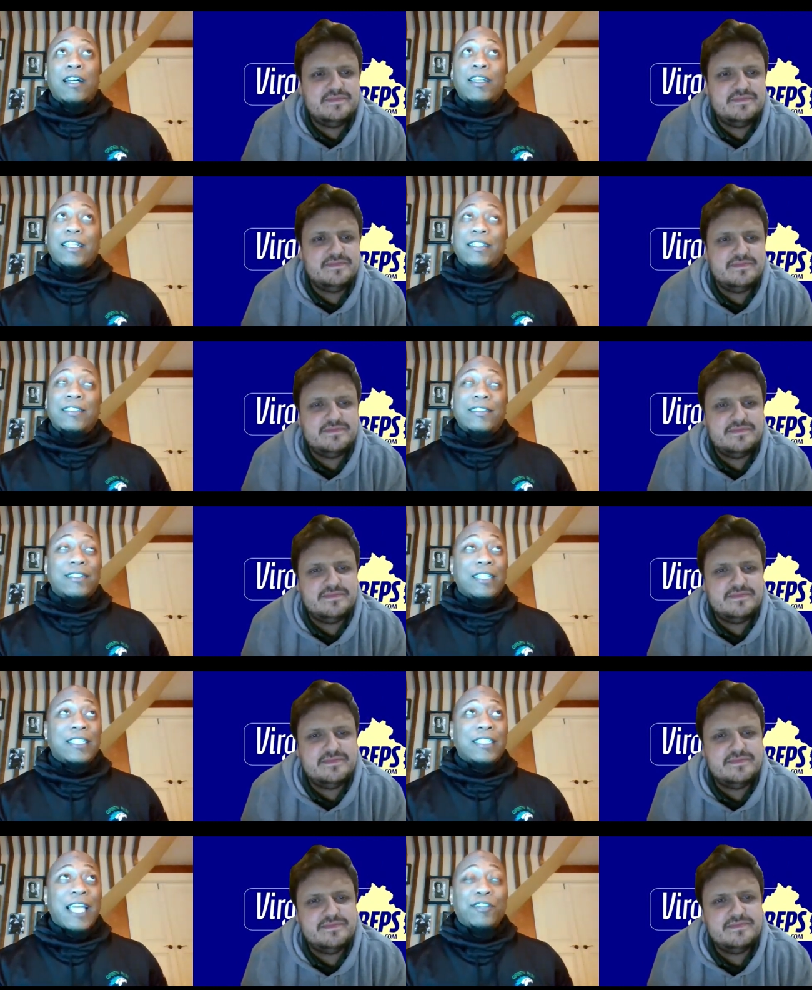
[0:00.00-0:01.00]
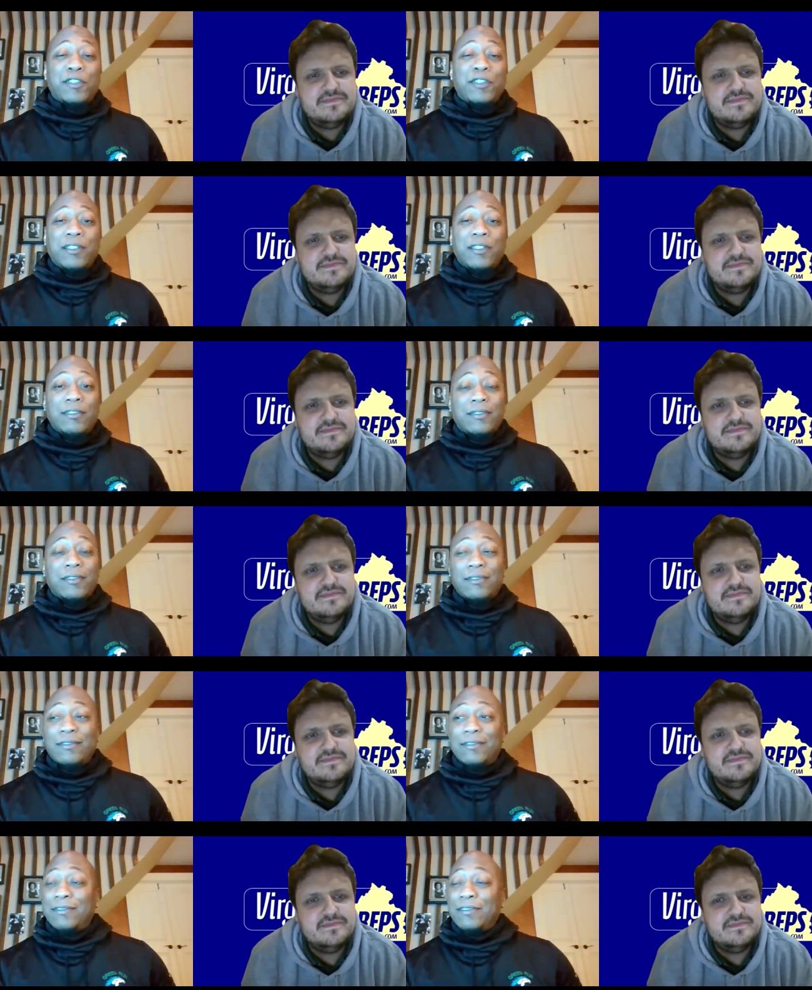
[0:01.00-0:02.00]
Speaker 1: It's actually
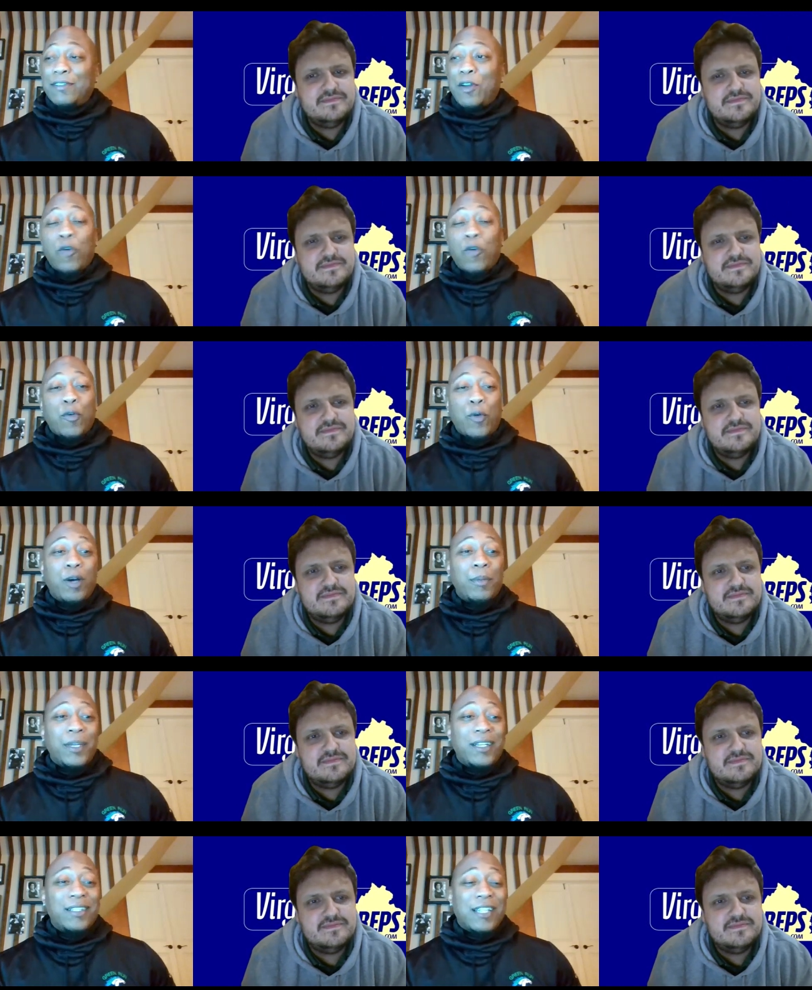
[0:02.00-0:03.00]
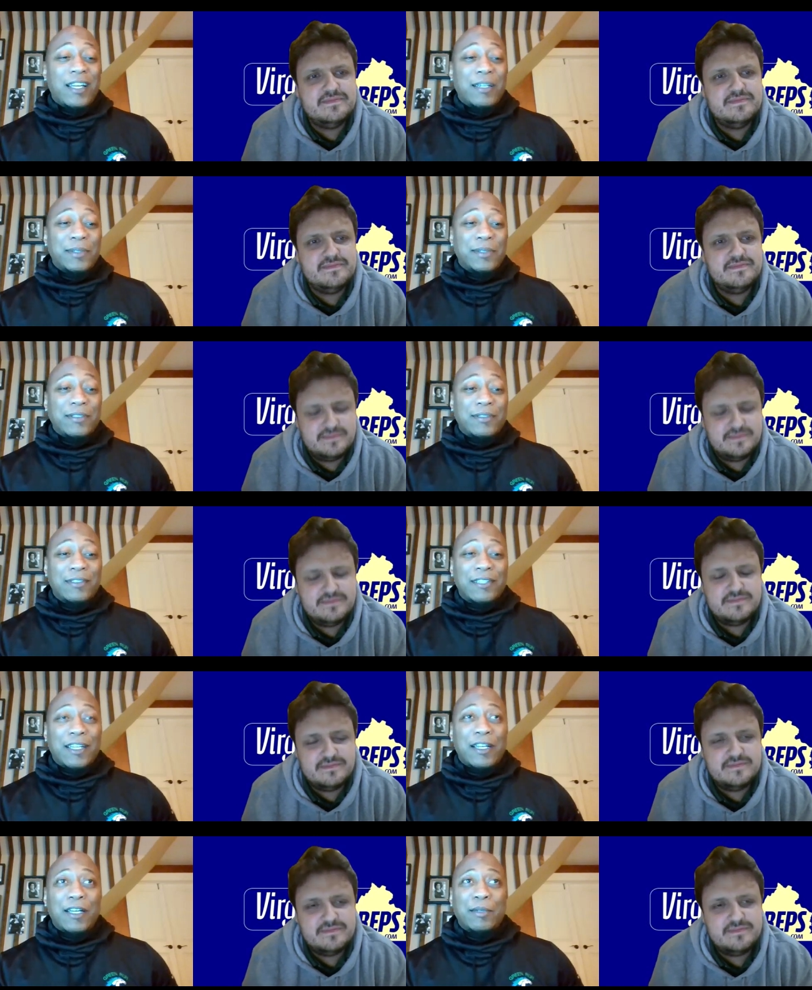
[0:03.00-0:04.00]
overwhelming at times.
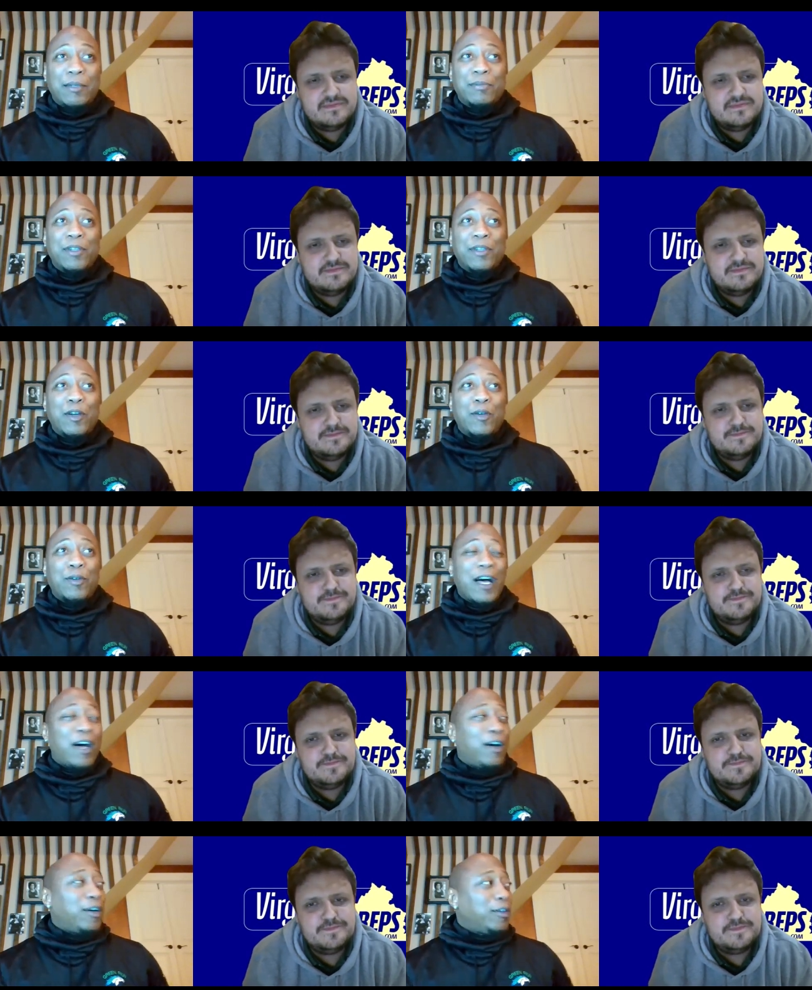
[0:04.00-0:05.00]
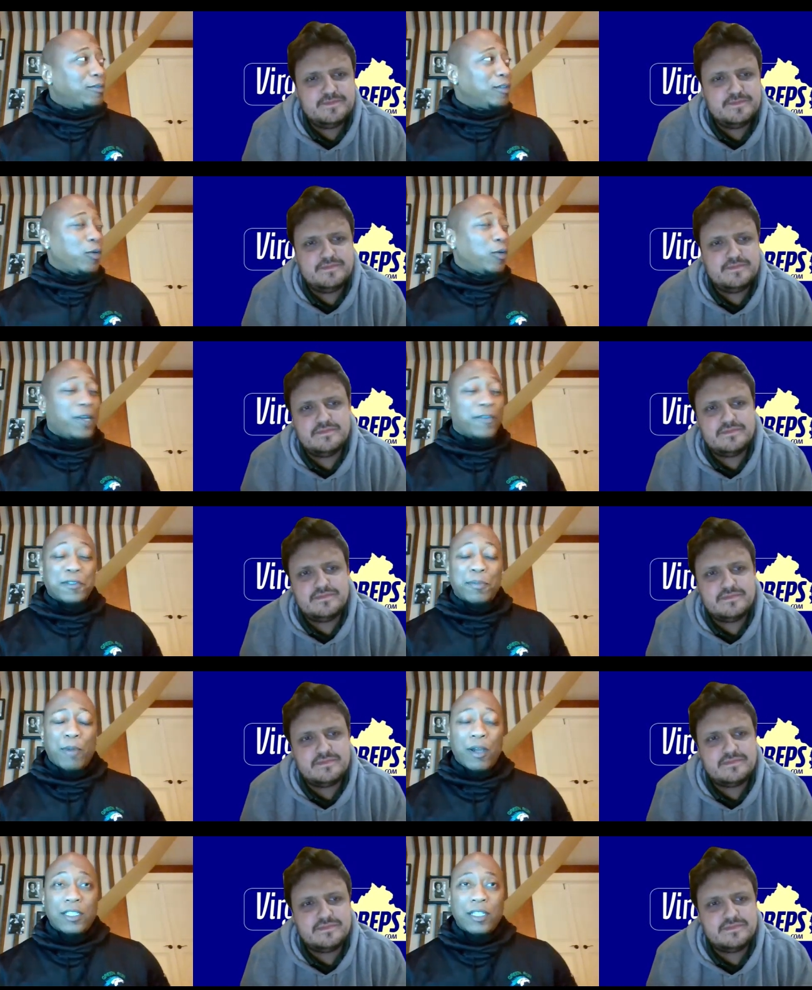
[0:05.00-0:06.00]
You know, we have a
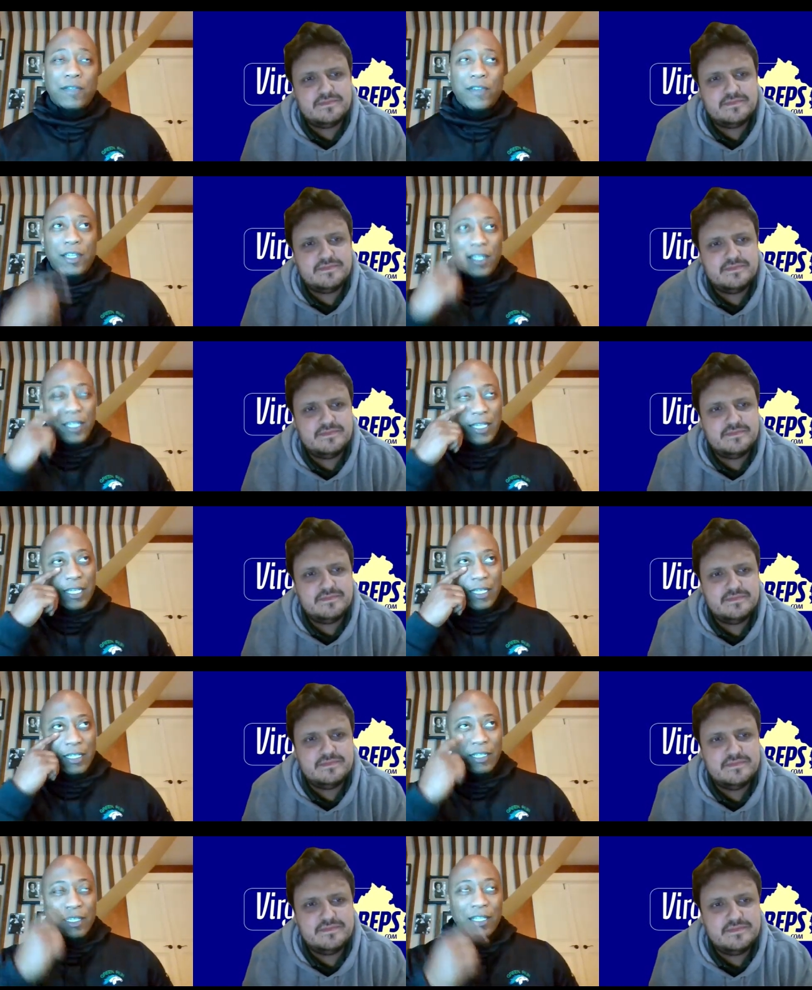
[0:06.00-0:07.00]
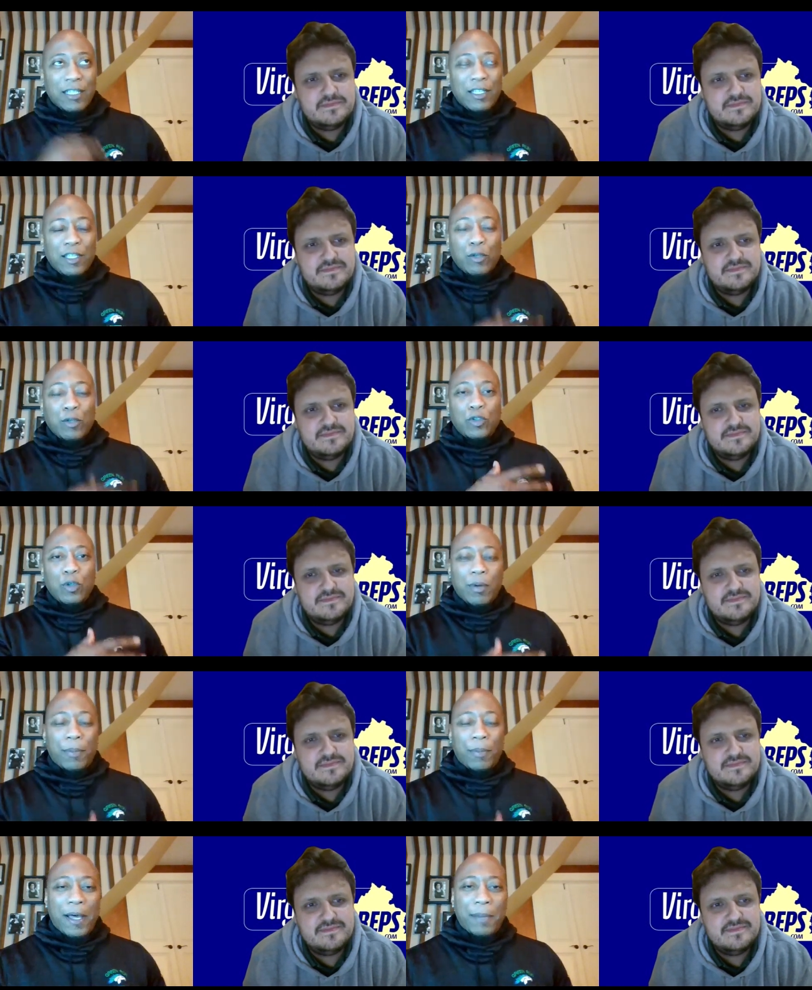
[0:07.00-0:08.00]
smart TV and YouTube
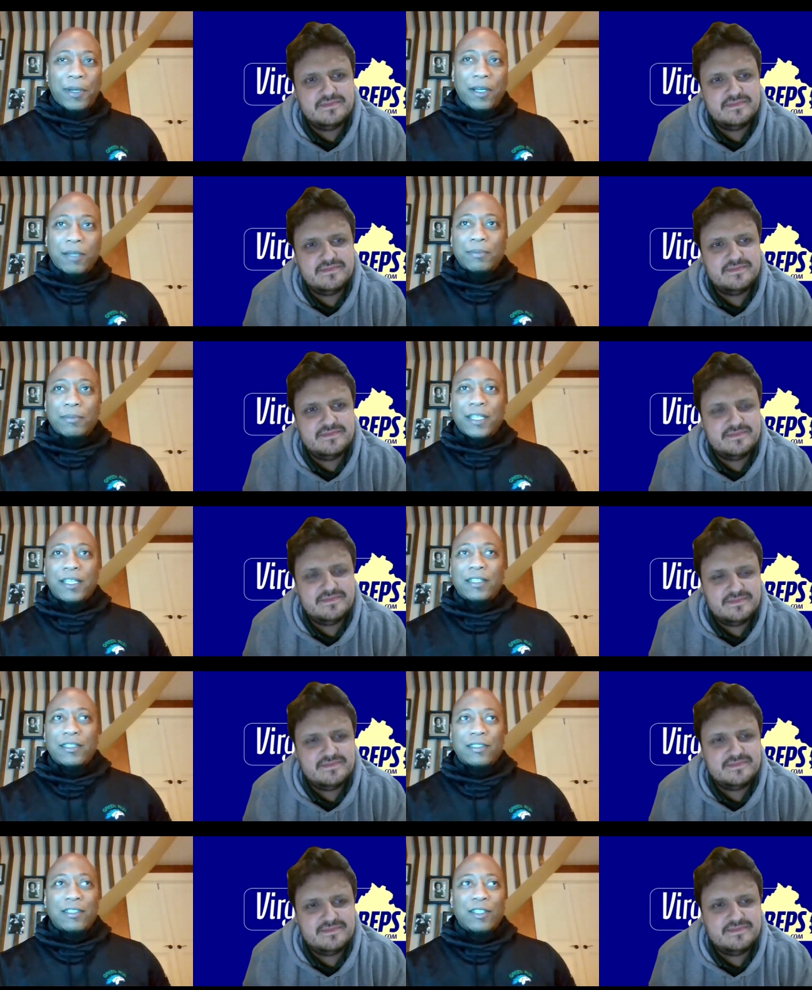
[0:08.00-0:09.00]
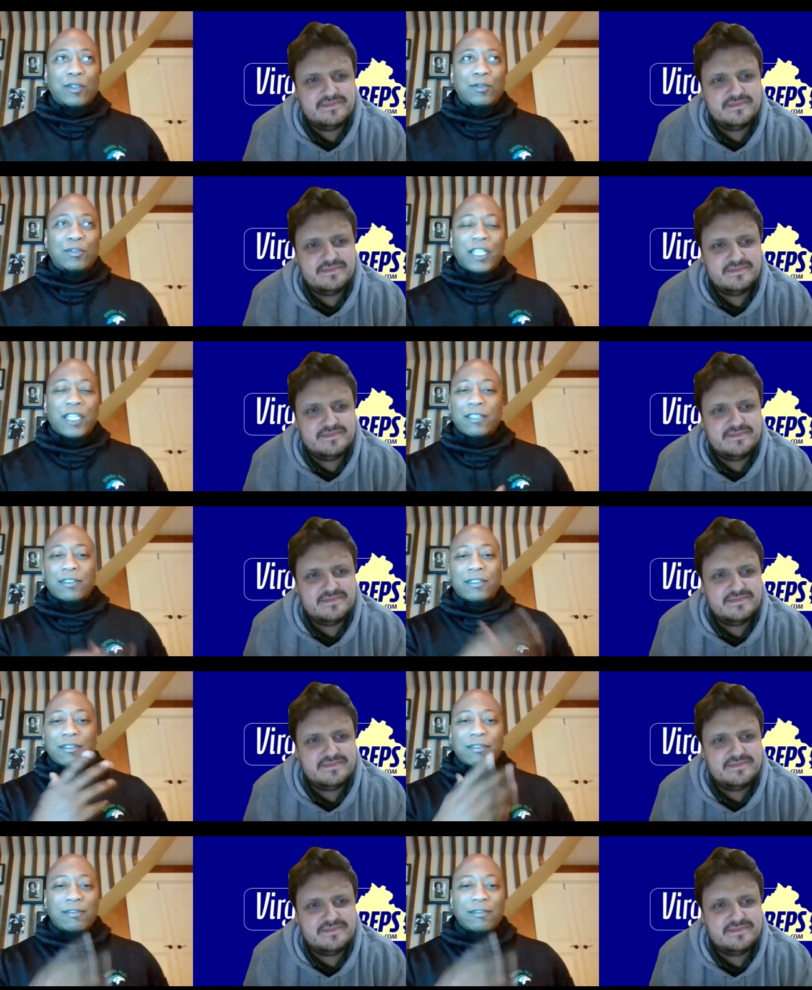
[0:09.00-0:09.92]
will pop up and, you know, Jake's